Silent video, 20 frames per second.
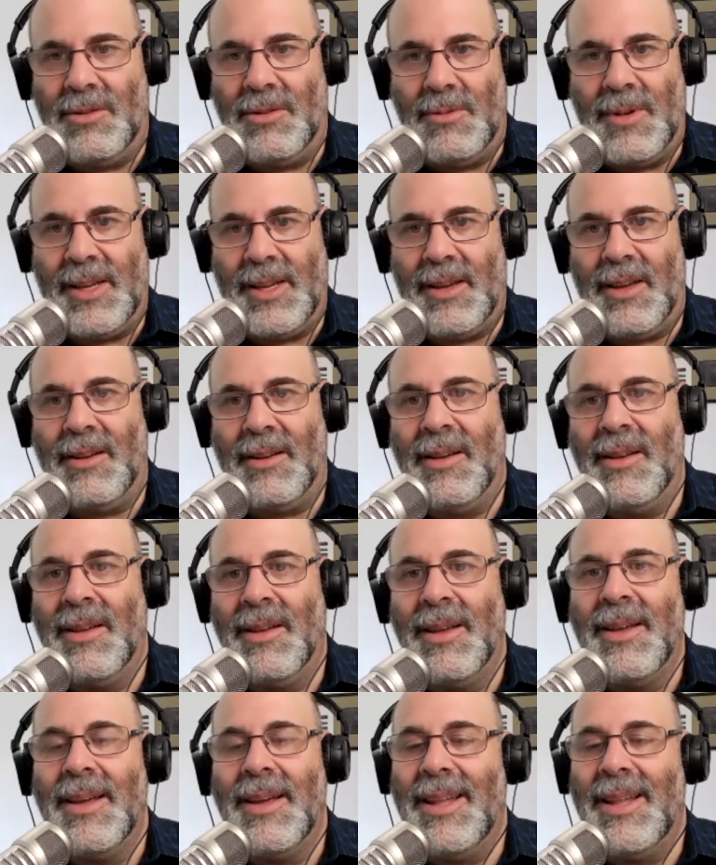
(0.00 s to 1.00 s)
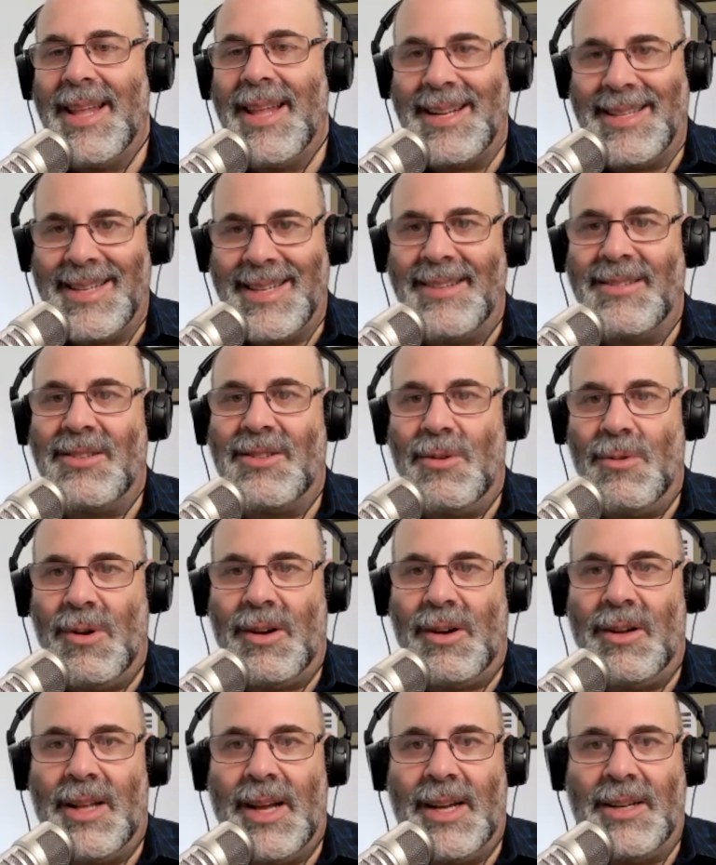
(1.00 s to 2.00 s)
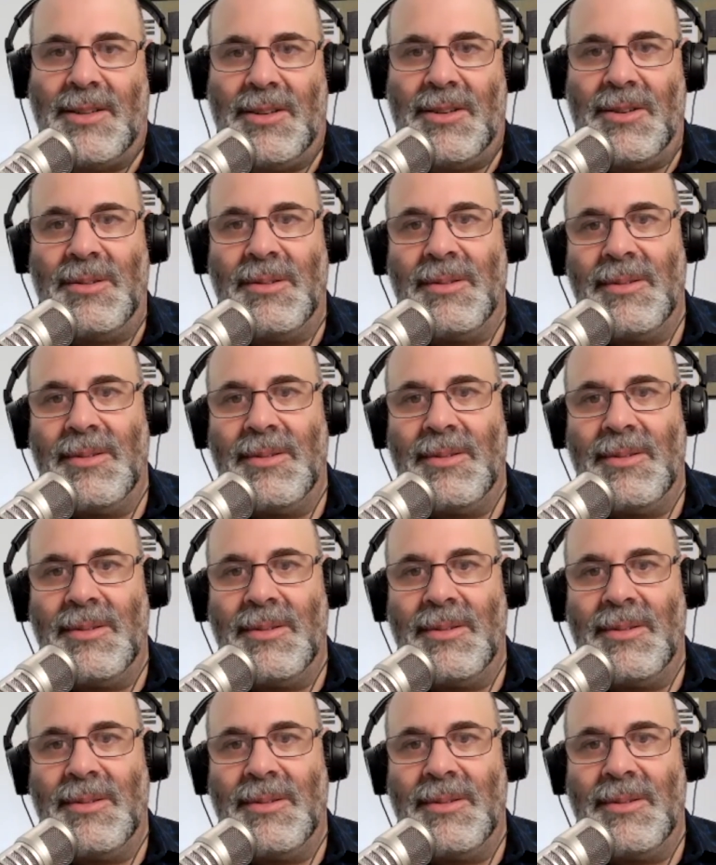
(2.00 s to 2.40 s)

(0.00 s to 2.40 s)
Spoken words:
the weekend. That tends to work a lot too.